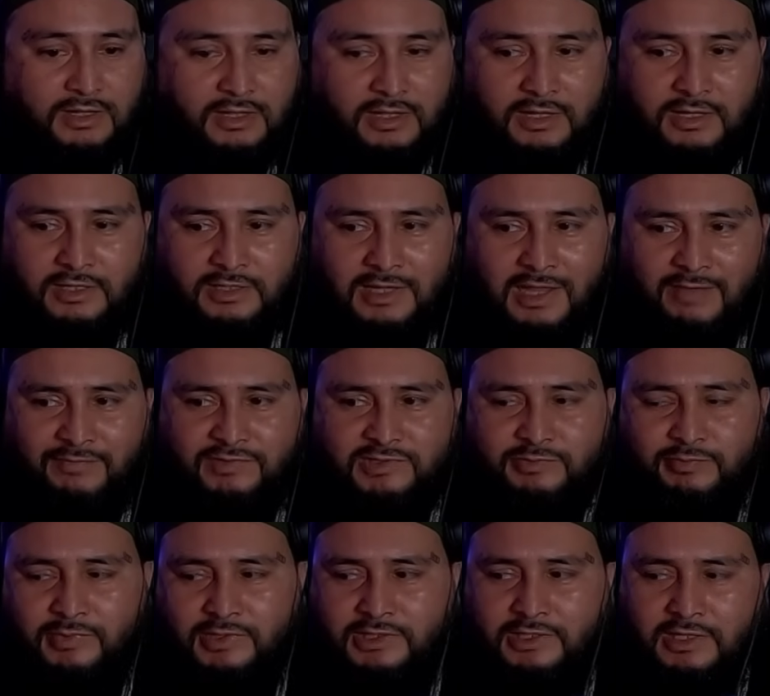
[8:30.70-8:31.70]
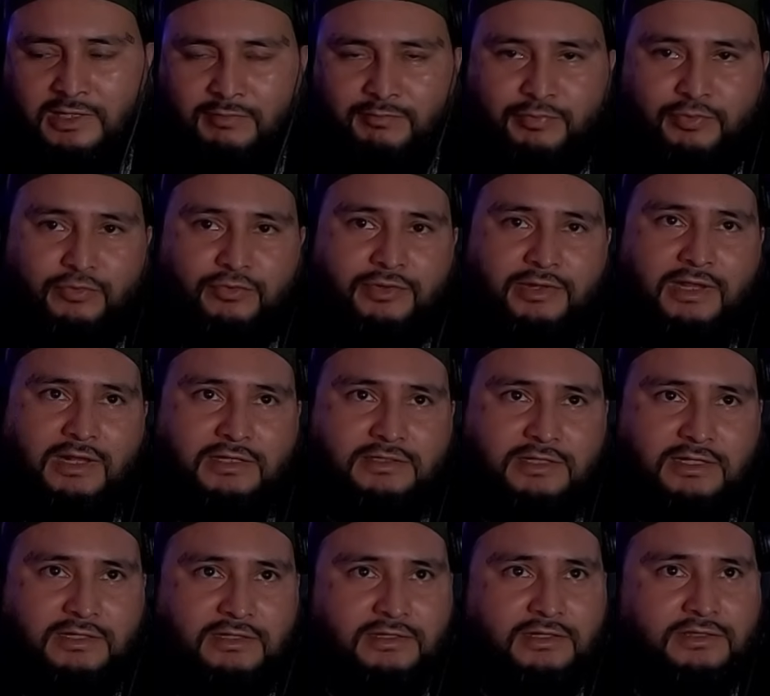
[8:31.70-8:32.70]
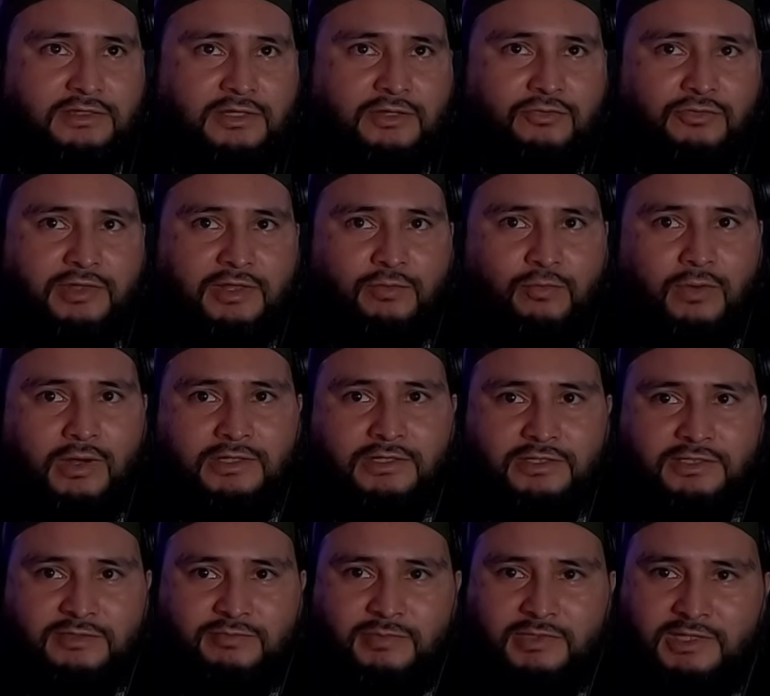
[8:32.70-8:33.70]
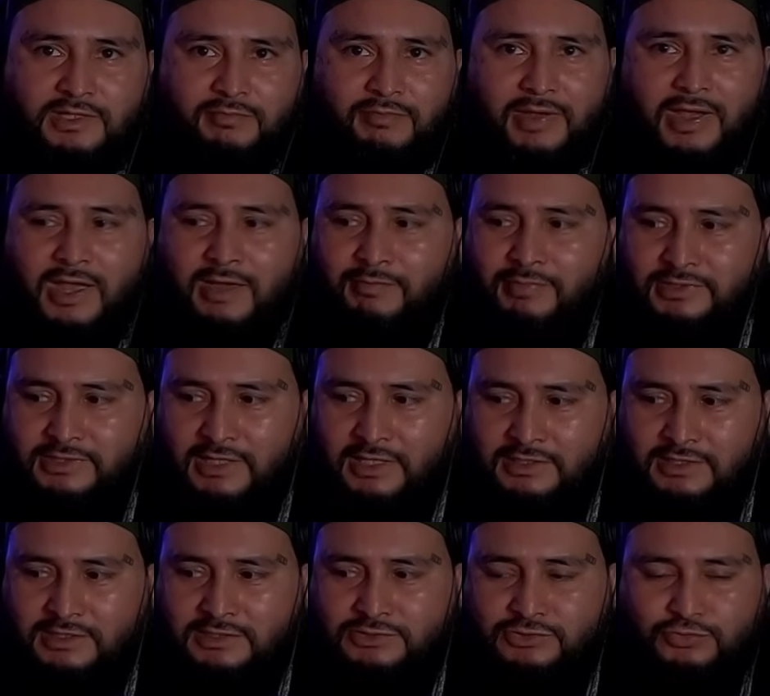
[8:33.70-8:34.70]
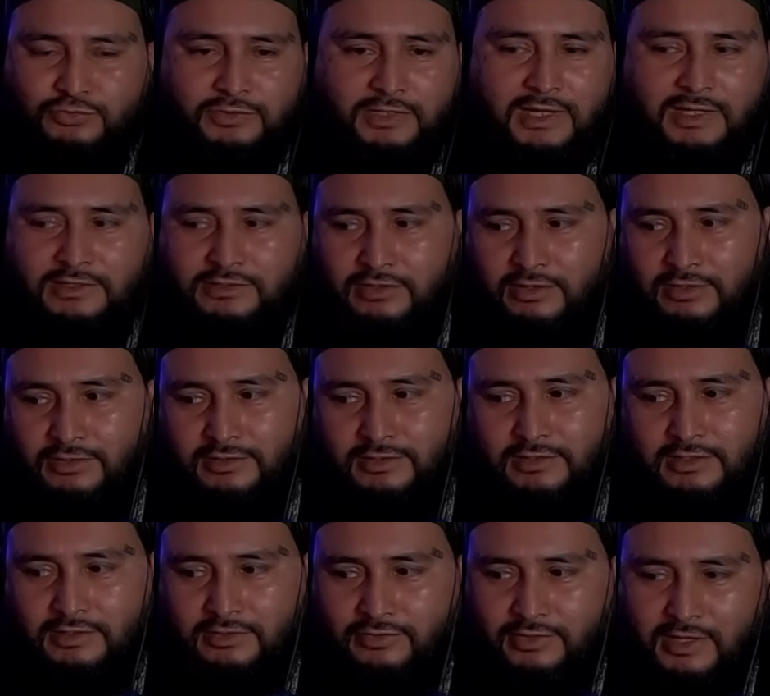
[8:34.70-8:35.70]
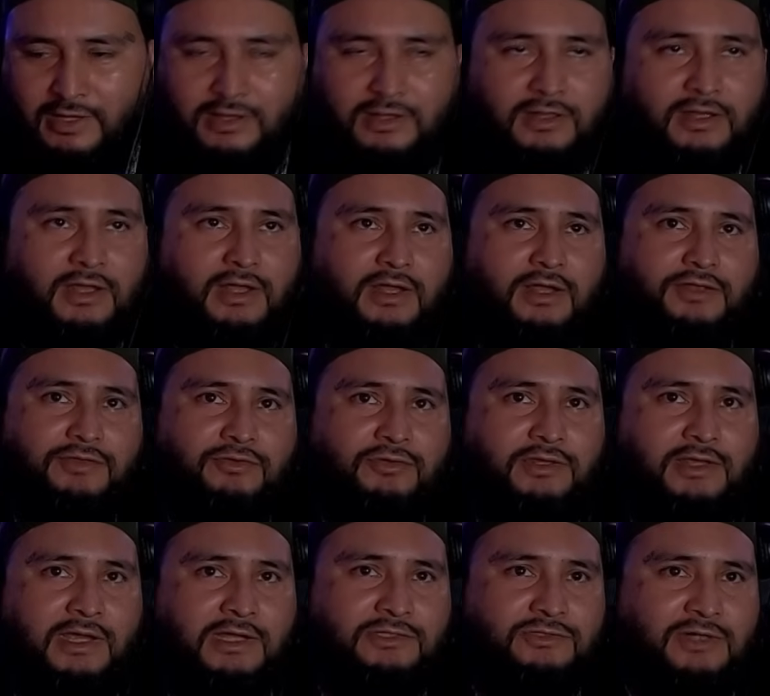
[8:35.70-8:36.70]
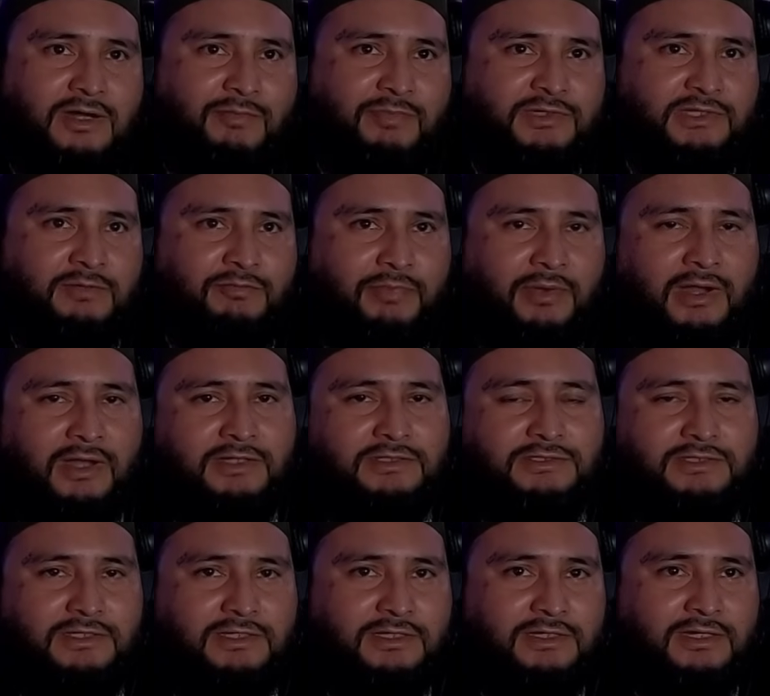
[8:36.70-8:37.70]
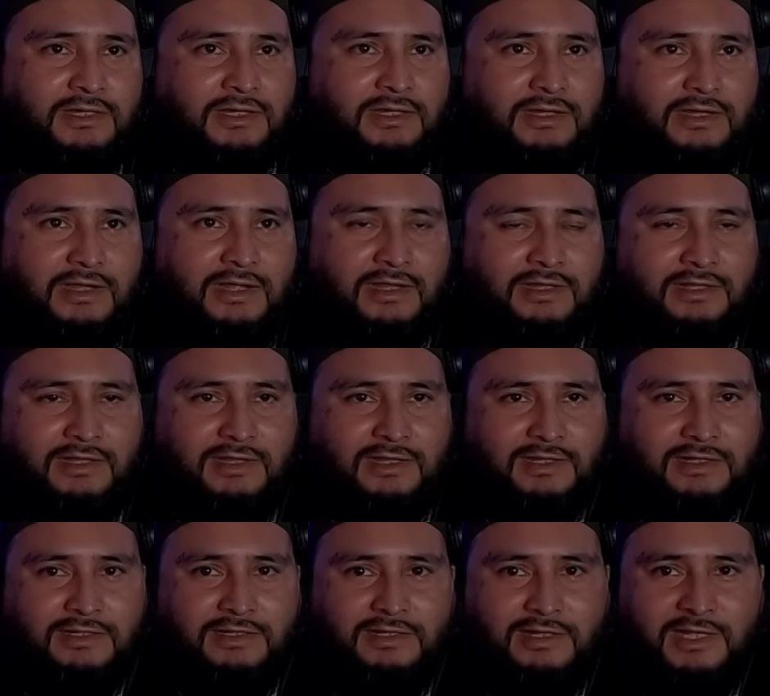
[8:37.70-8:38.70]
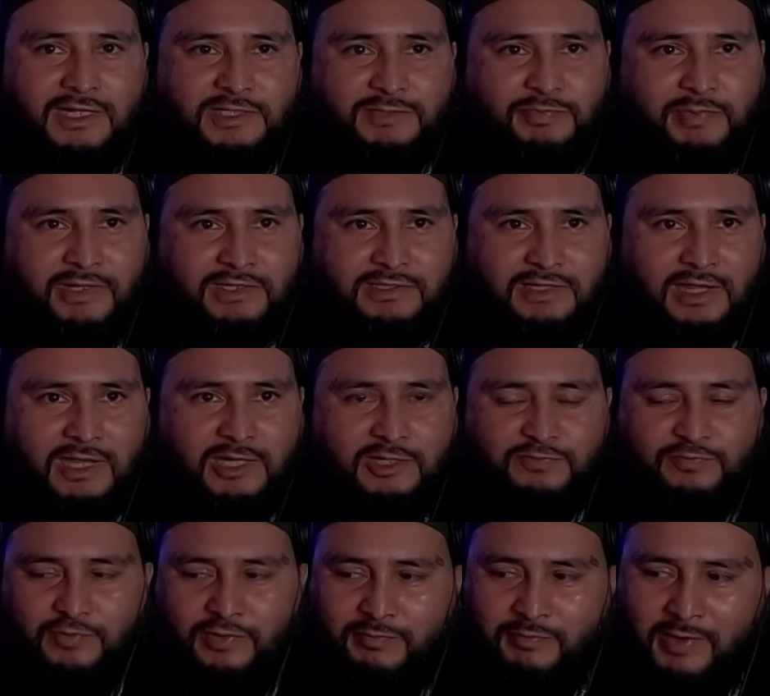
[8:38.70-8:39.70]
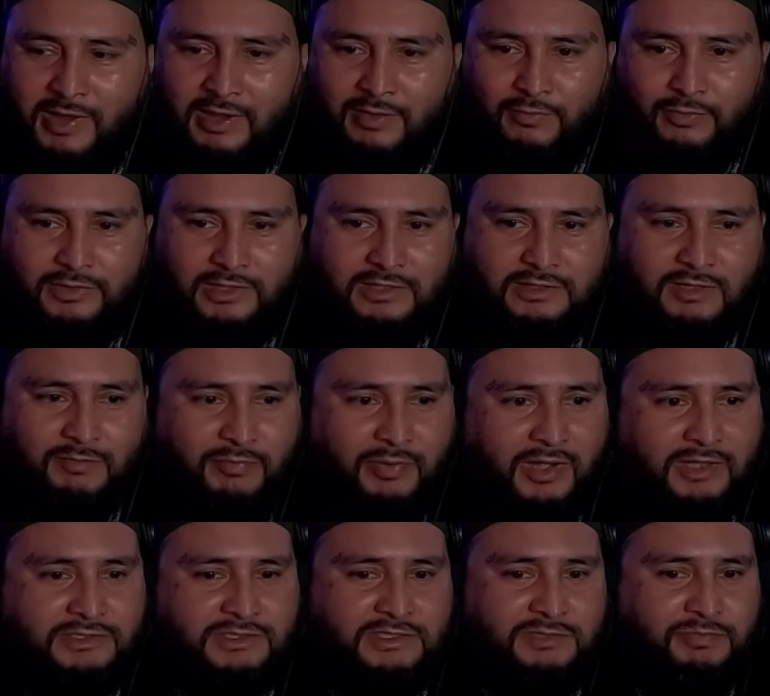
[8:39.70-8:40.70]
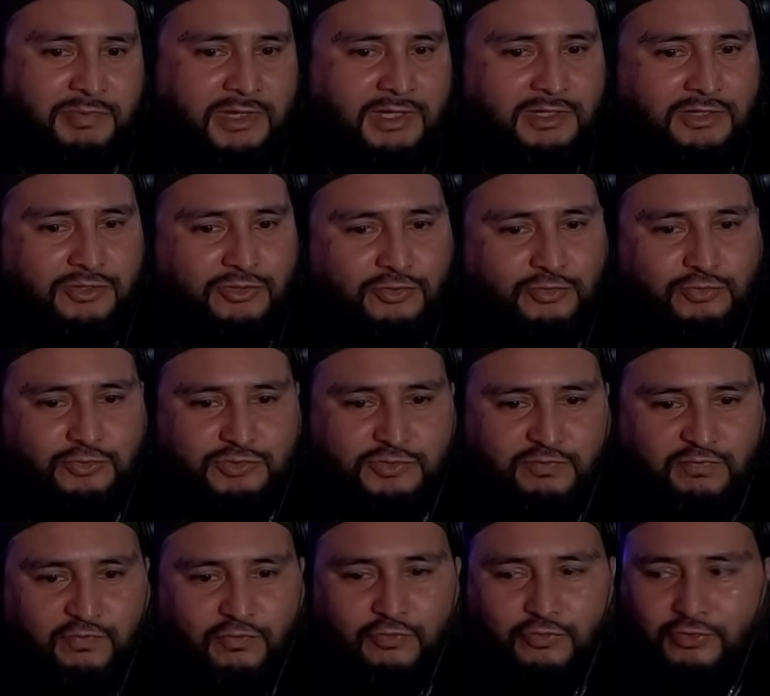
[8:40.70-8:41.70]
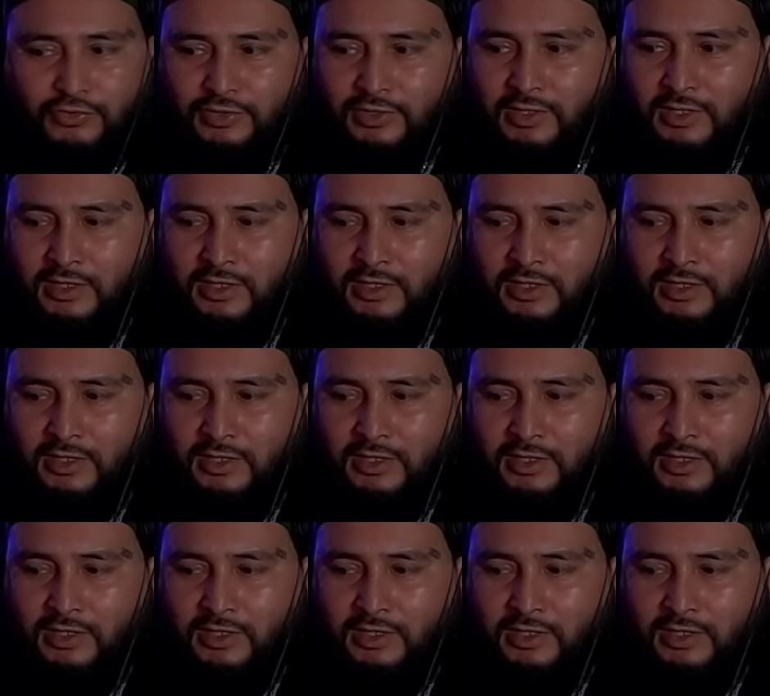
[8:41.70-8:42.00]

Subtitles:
He didn't have his money on point, and at the end of the deal, he wanted his money back. But it's too late, dog. You can't drop a deposit and then expect to ask for it back when the deposit's being used for,